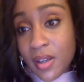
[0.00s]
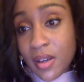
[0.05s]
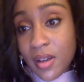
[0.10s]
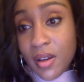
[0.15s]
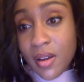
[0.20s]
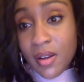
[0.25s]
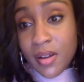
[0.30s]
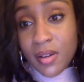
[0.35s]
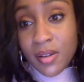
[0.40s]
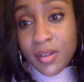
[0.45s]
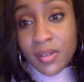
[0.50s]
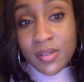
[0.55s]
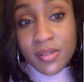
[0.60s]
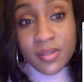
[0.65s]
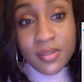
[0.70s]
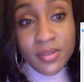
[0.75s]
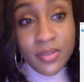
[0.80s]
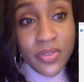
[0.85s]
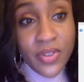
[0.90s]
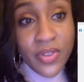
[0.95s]

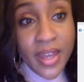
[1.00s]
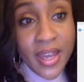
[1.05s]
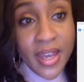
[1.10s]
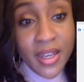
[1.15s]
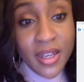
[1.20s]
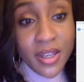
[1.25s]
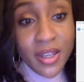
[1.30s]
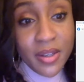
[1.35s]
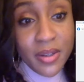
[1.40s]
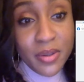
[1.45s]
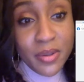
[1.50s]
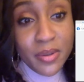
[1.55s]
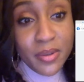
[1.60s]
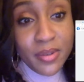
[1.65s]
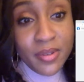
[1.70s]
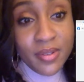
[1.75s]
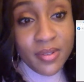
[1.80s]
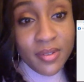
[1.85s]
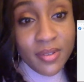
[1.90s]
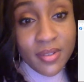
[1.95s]
Oh, thank
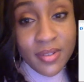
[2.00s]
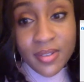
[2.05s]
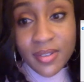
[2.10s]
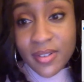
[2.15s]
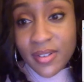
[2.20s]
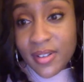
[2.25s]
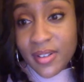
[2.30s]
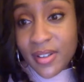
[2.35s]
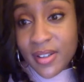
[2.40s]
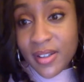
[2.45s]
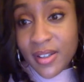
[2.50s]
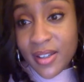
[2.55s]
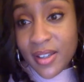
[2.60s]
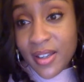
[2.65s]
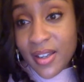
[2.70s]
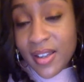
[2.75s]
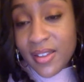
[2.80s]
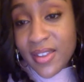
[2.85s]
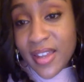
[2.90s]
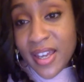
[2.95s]
you.
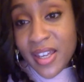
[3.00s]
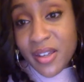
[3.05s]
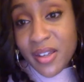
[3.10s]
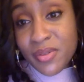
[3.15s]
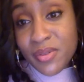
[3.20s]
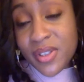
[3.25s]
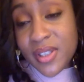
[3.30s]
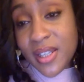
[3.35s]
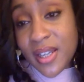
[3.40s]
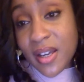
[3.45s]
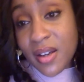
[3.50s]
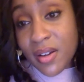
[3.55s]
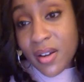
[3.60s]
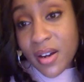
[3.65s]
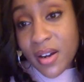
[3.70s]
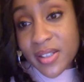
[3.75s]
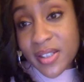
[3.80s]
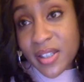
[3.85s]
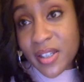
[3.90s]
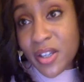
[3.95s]
Thank you, CL
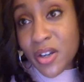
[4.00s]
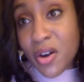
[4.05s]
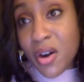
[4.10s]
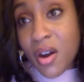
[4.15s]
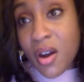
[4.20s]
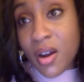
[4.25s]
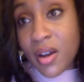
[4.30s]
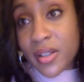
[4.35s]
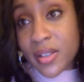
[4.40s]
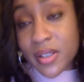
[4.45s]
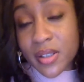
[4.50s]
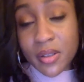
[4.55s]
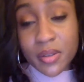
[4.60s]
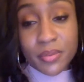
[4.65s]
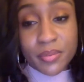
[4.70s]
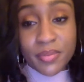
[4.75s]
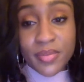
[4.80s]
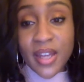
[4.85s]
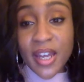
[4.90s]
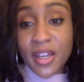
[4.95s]
Garcia. You're
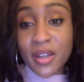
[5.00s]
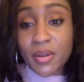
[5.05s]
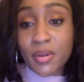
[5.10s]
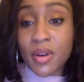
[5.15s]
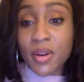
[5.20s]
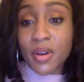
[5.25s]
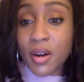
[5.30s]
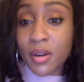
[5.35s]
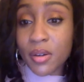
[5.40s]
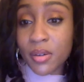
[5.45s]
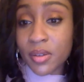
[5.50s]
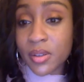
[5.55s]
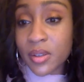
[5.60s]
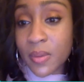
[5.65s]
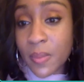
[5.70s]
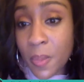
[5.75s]
awesome. Thank you, girl.